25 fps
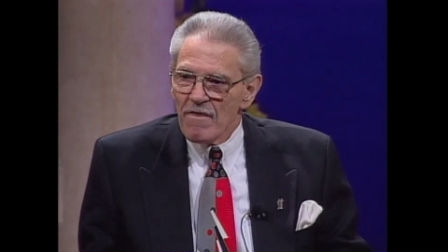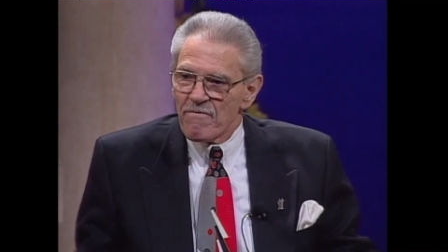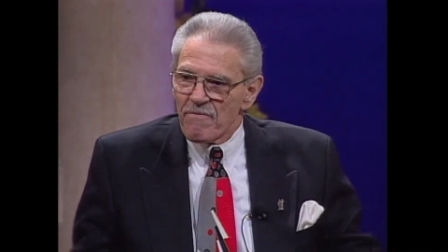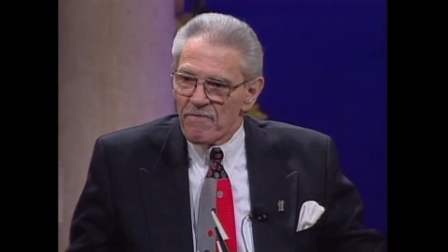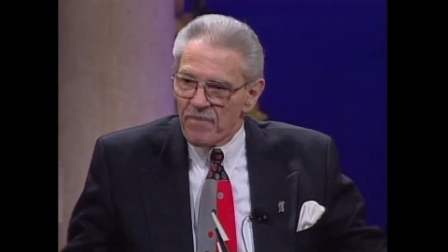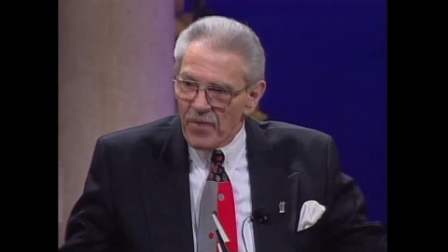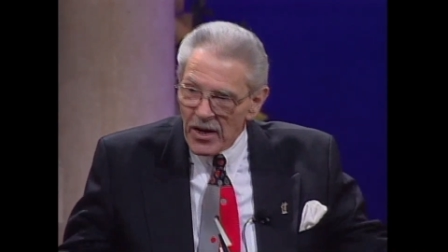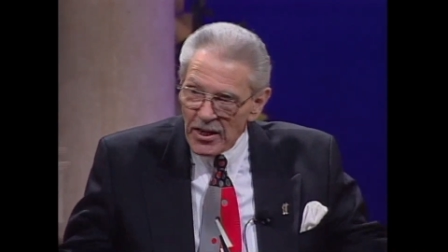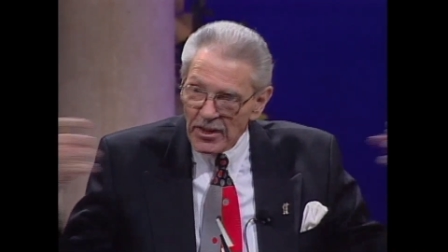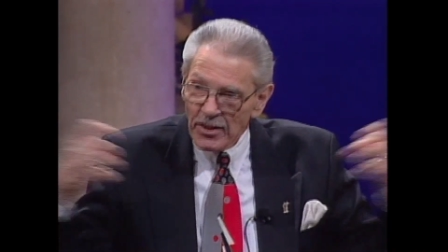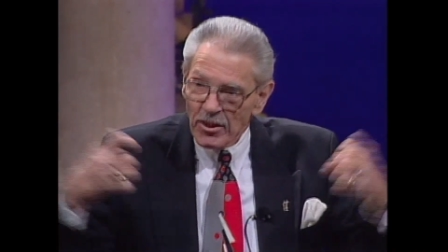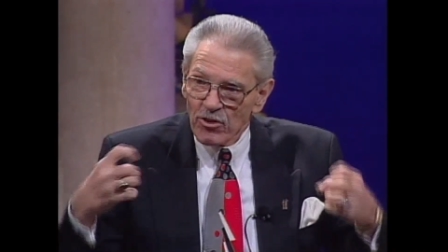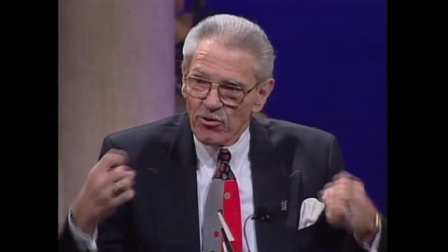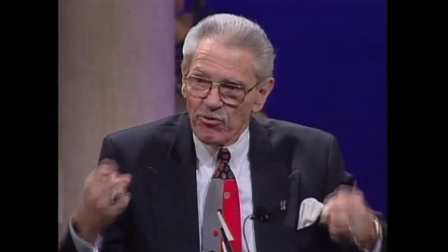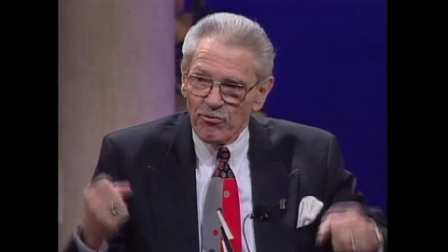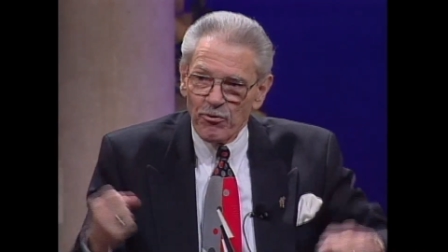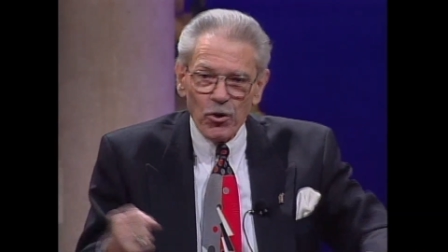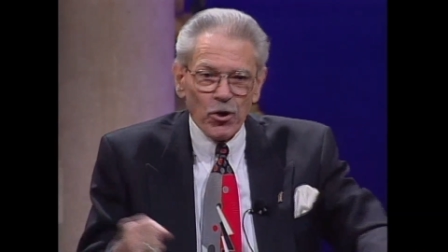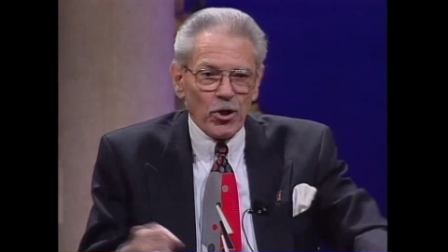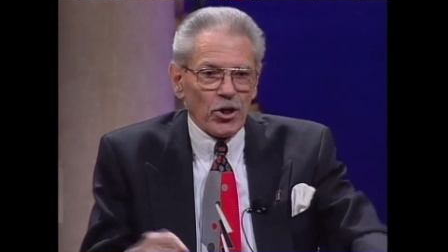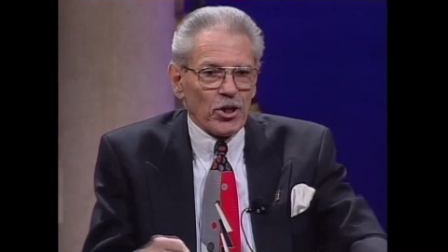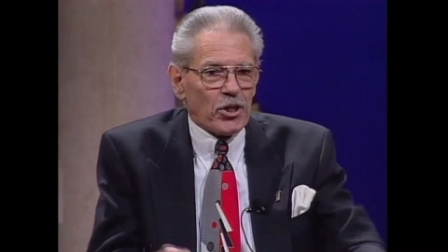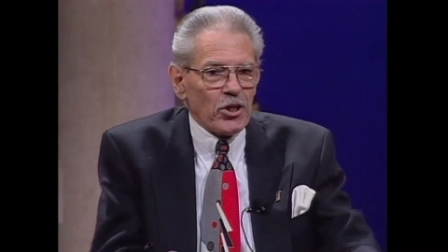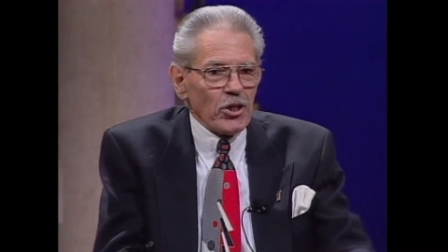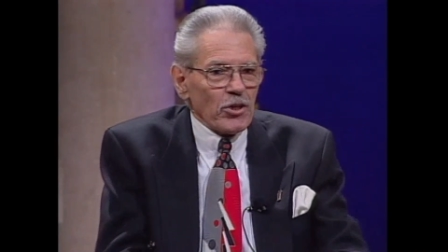feeding us full
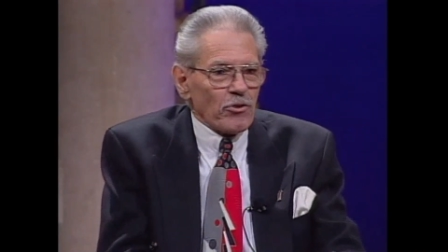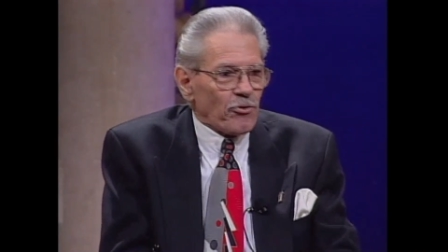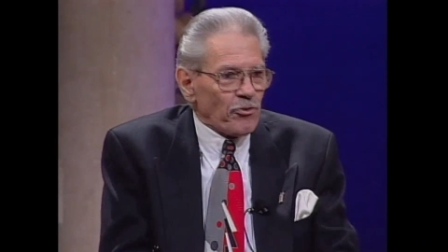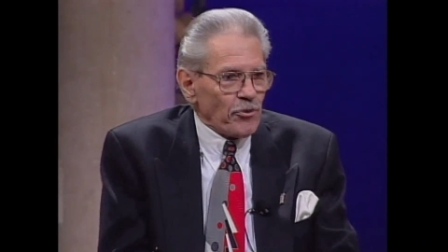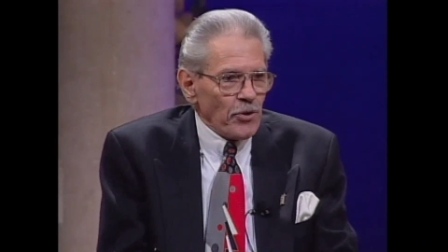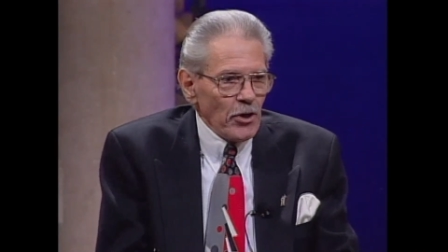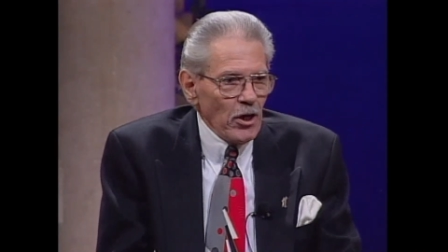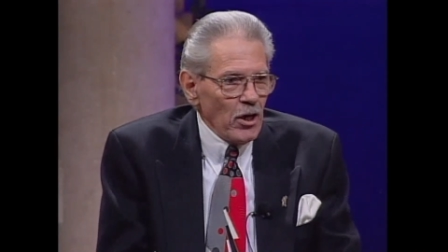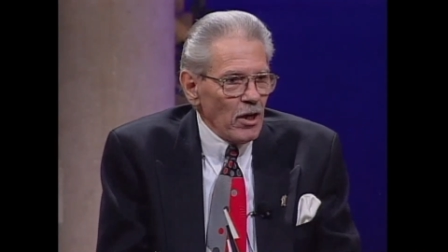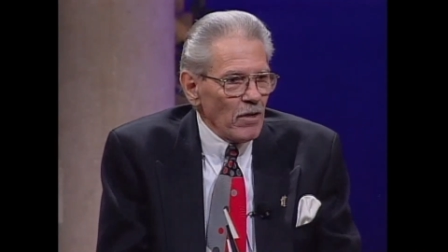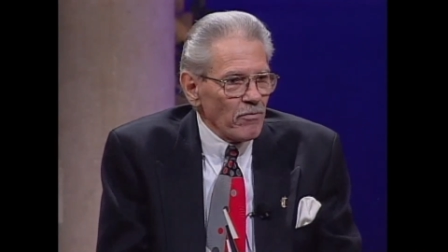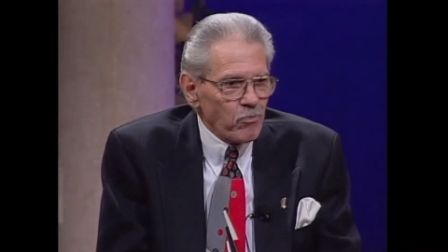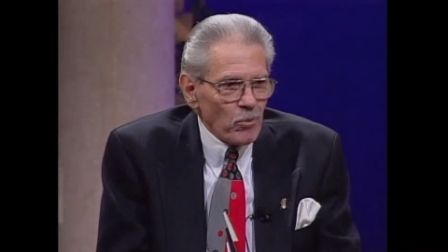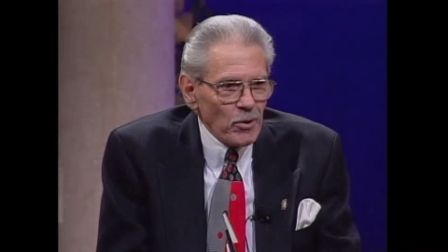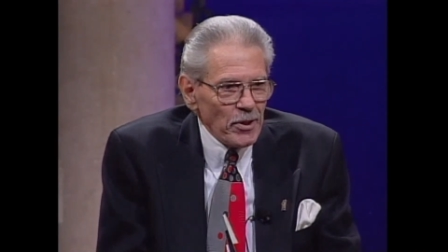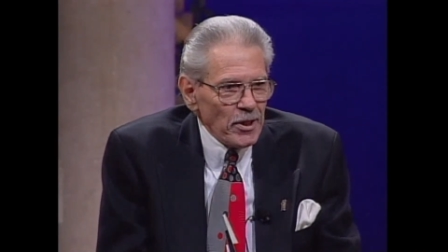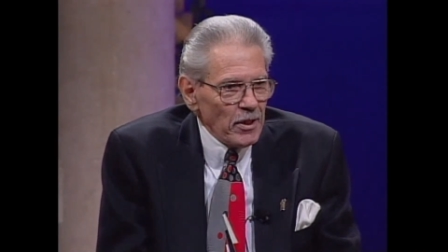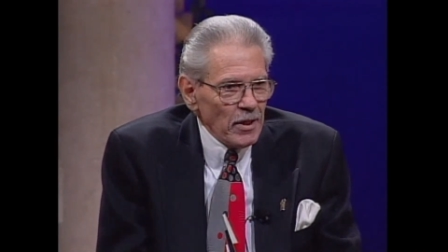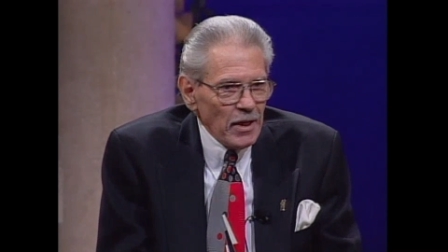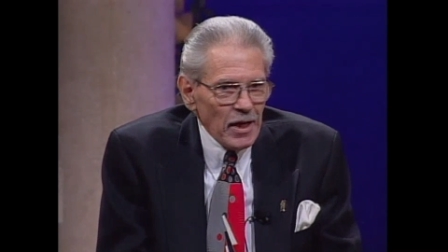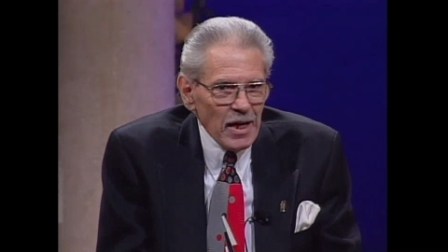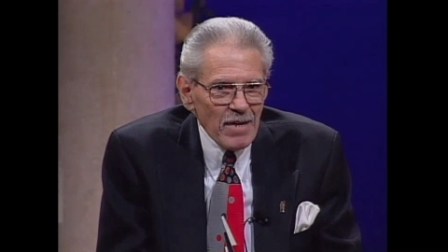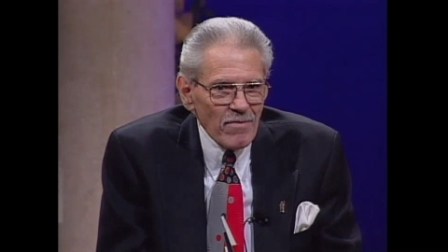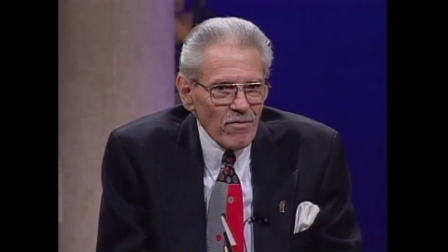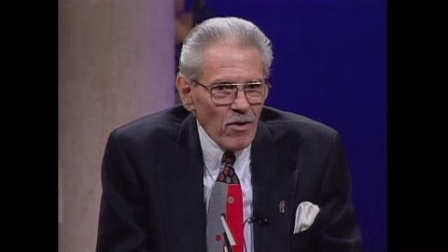of good stuff. We
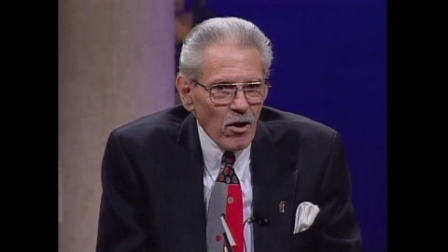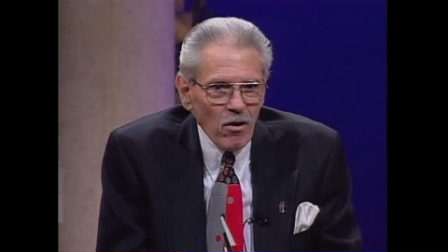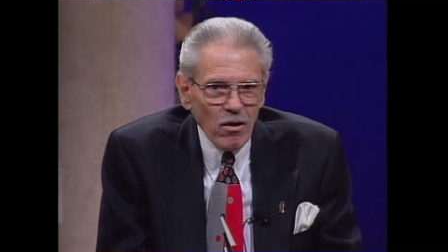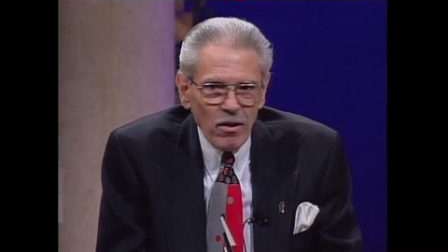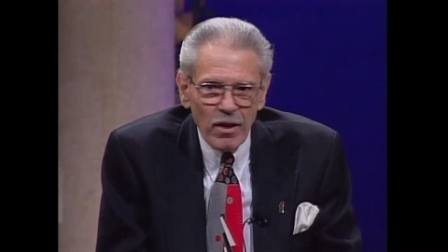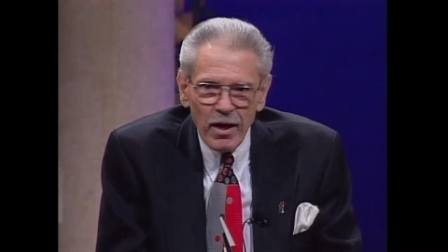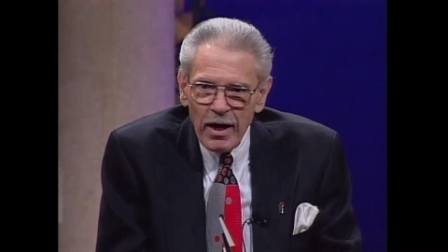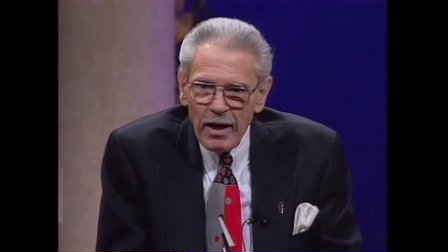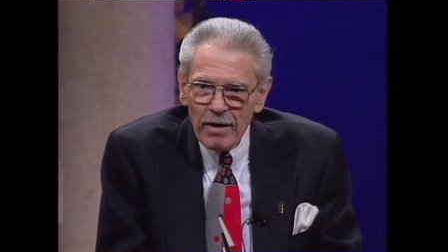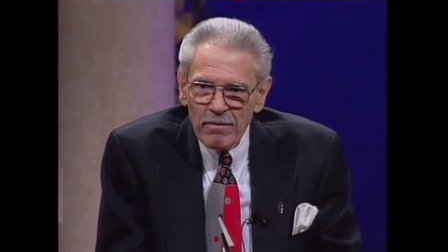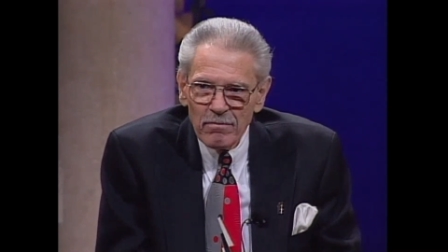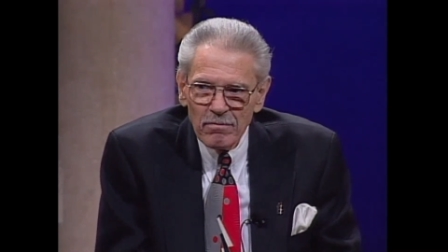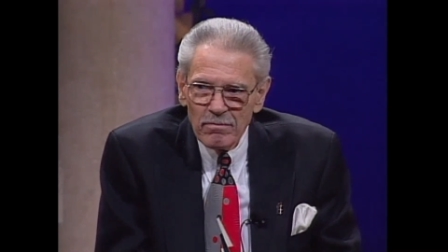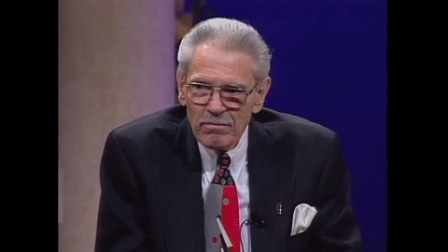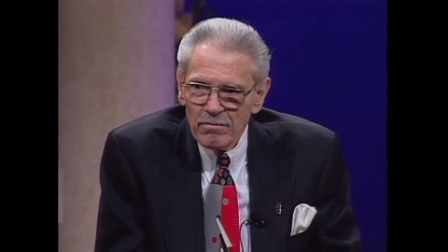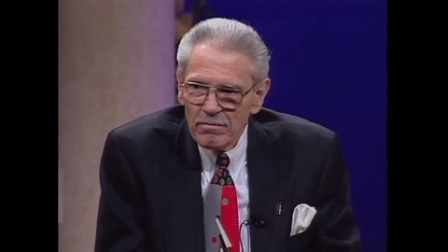didn't have all that.